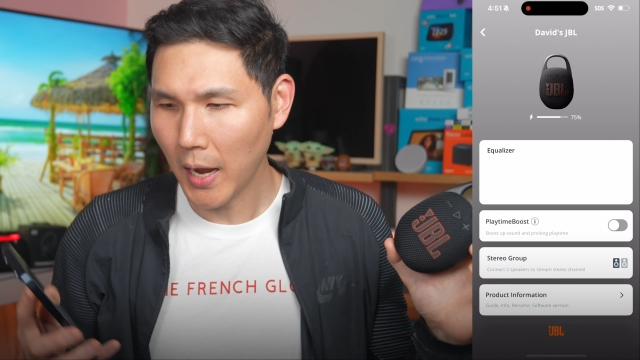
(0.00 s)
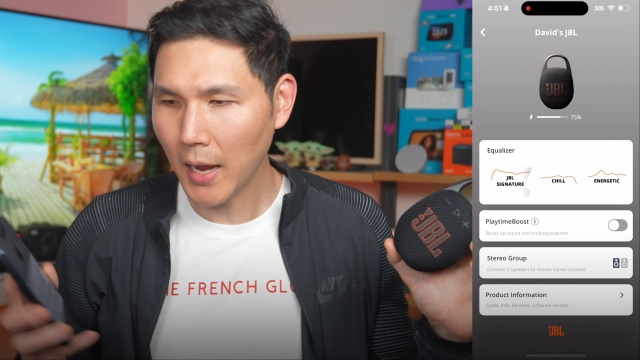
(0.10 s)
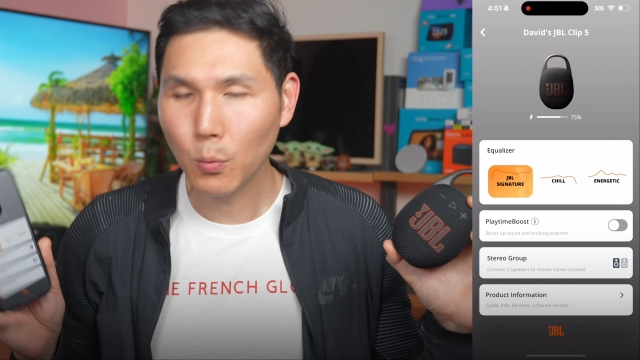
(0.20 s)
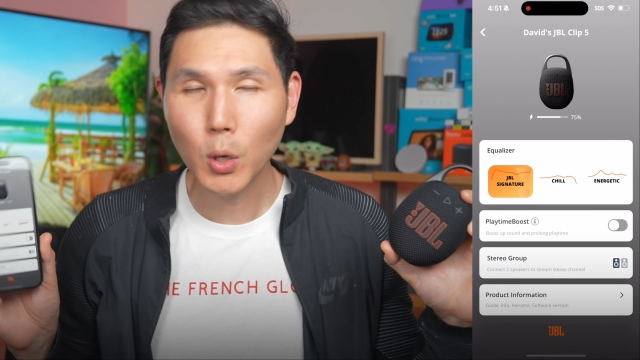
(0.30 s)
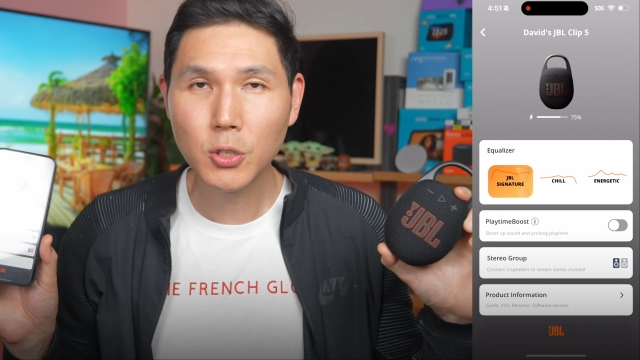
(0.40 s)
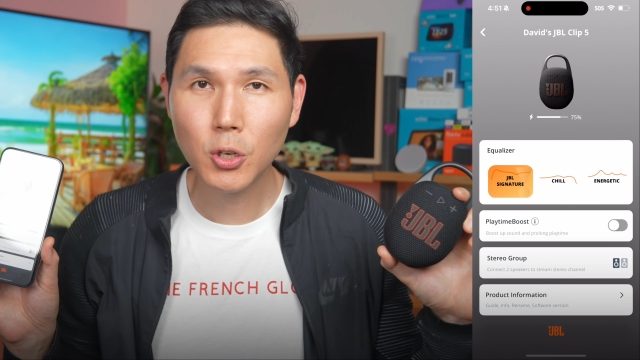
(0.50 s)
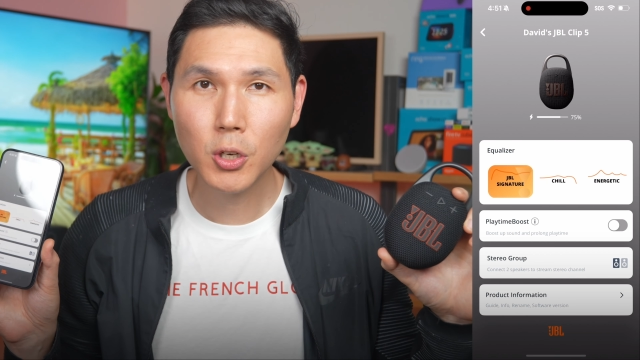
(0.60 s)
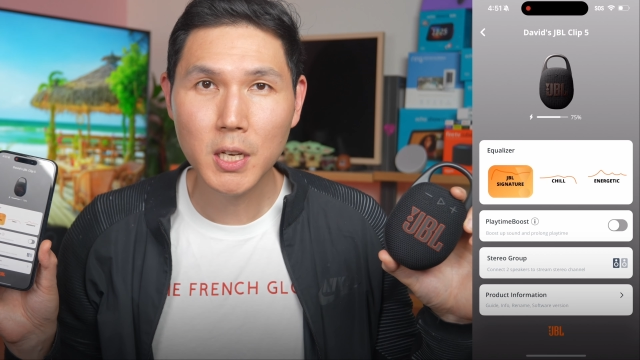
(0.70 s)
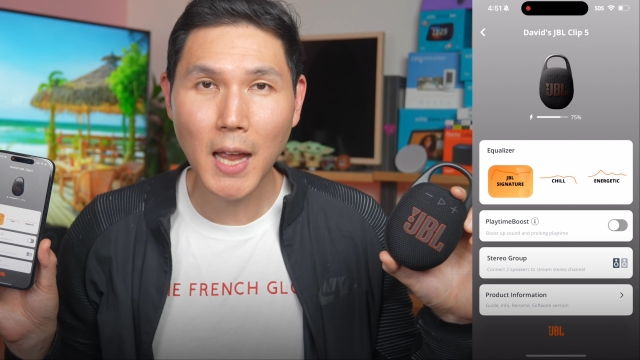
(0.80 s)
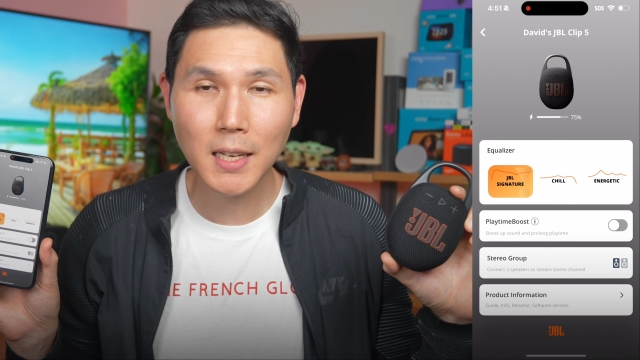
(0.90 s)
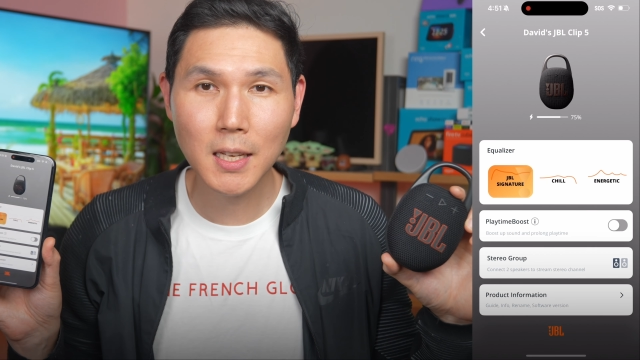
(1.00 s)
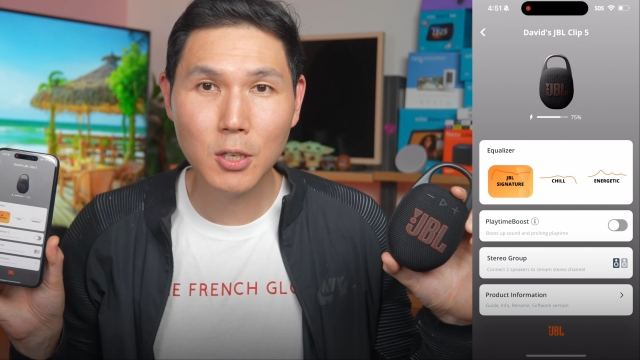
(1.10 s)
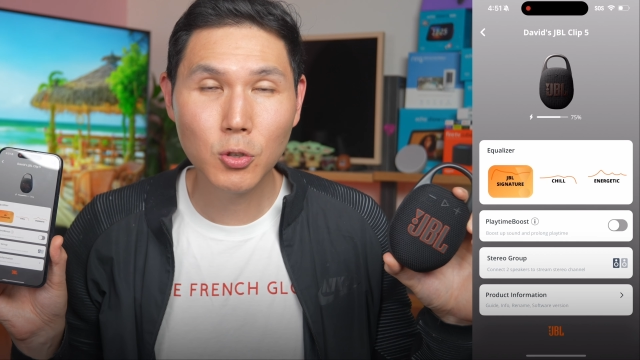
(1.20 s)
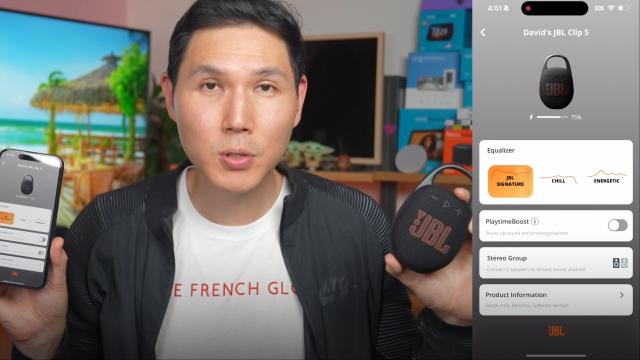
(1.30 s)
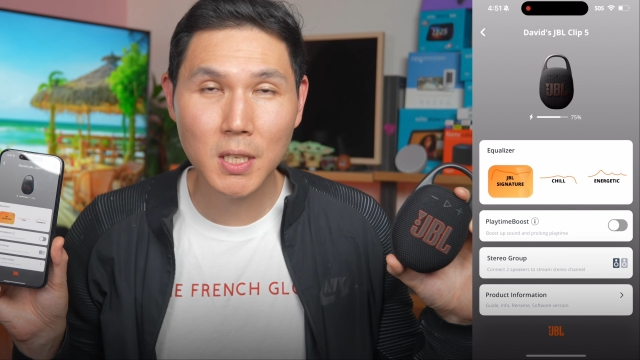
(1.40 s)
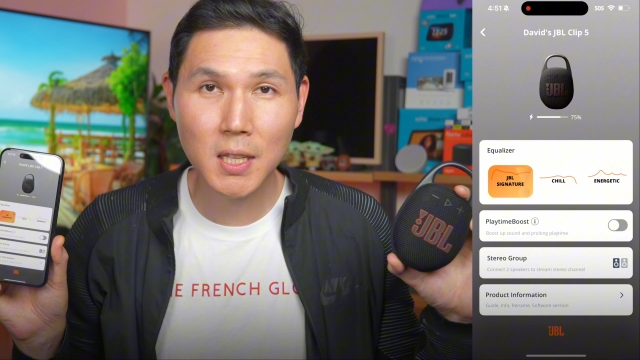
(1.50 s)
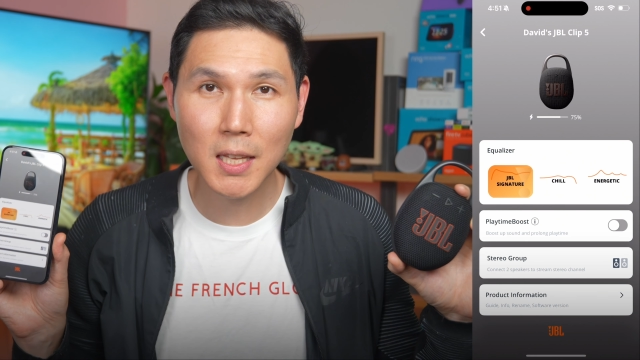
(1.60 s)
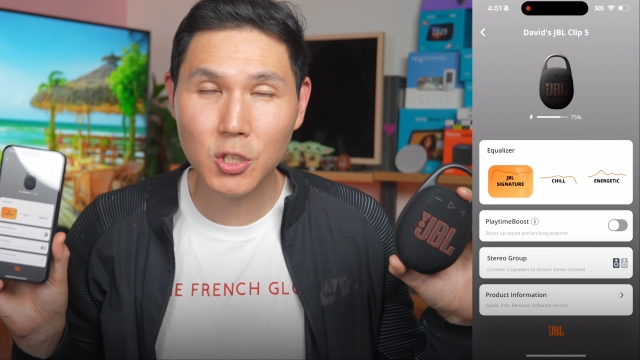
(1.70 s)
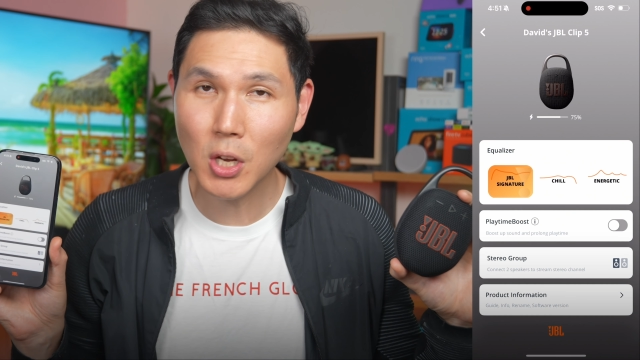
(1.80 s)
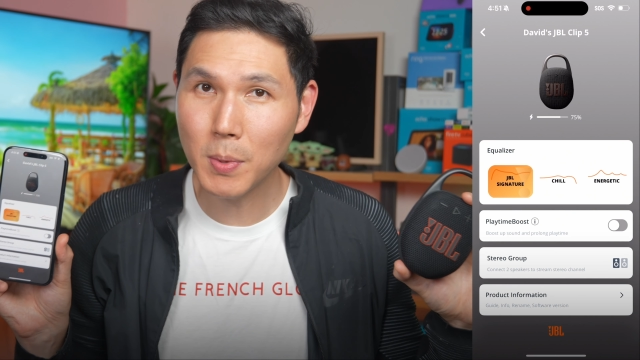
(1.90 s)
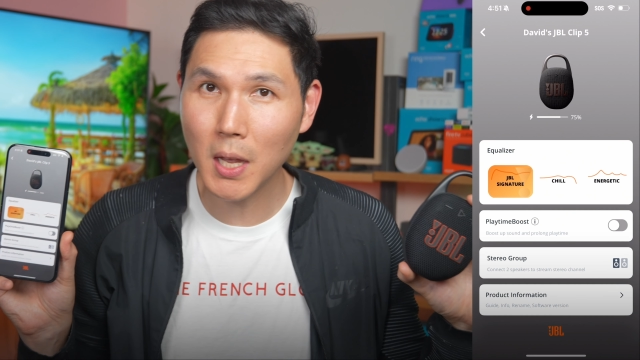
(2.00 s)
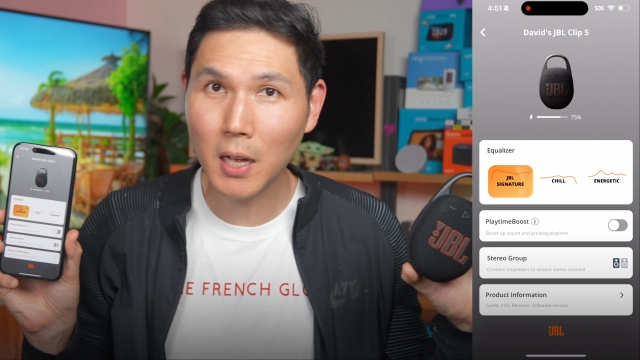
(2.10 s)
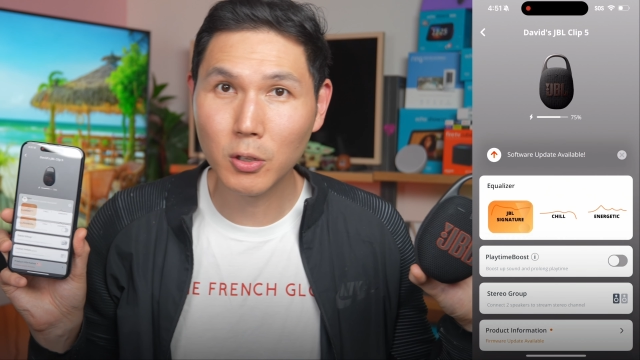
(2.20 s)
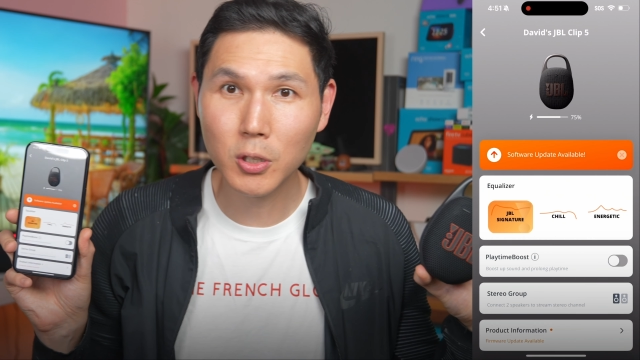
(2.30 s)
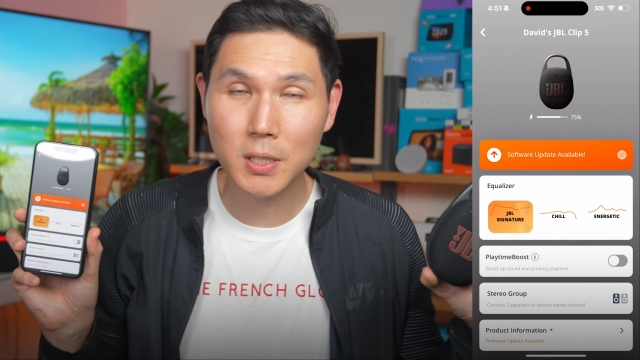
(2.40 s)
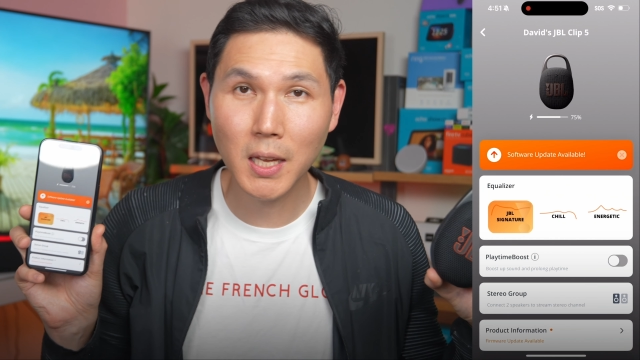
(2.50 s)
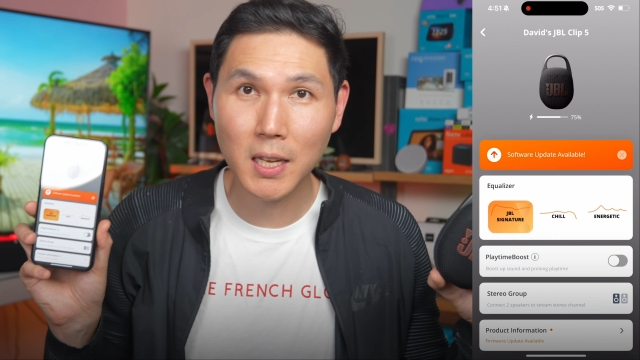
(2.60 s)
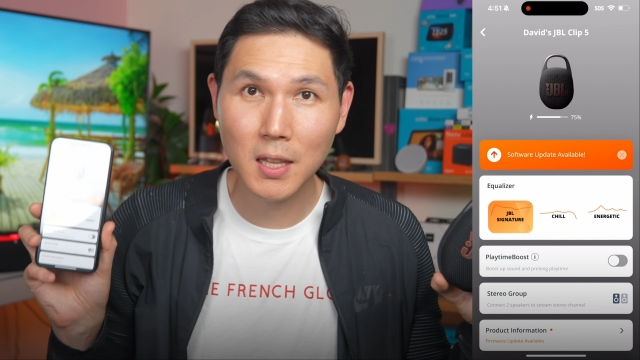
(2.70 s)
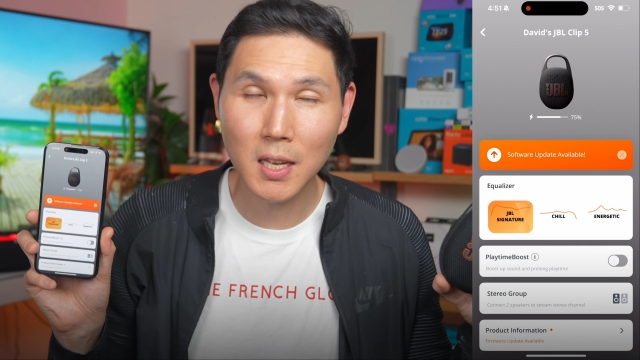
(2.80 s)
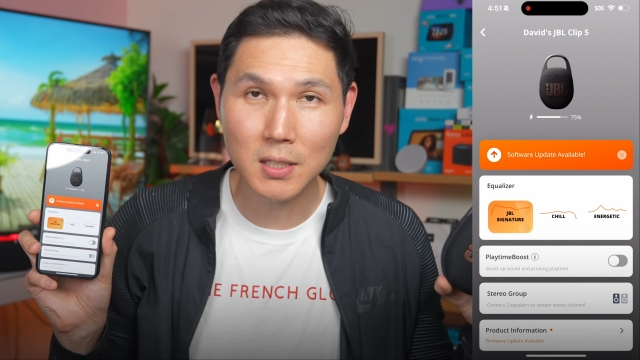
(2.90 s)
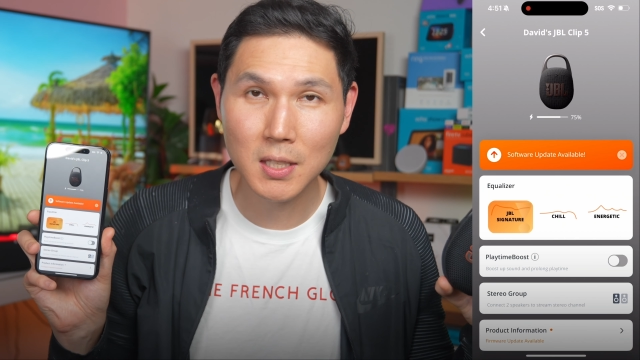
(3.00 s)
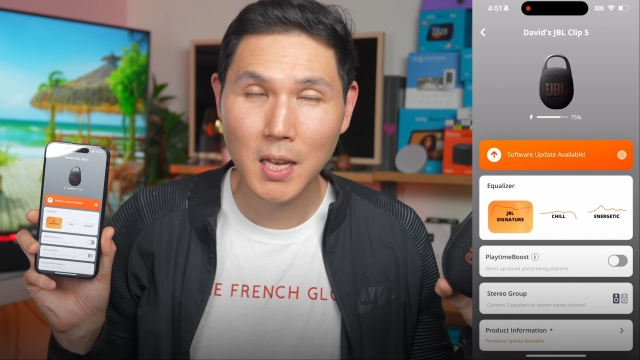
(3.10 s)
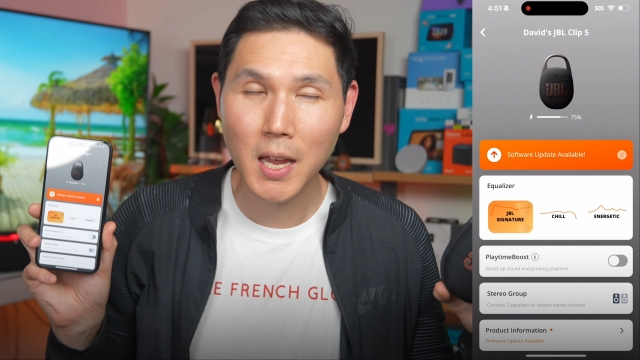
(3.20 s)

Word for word: And once you're connected, you'll see that the JBL looks like this.